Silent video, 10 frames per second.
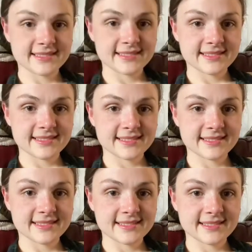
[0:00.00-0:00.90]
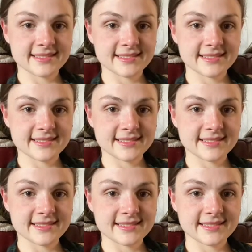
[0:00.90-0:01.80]

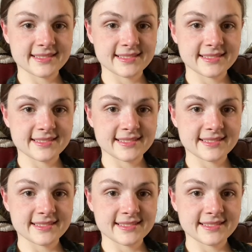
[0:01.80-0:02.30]
Nothing is said.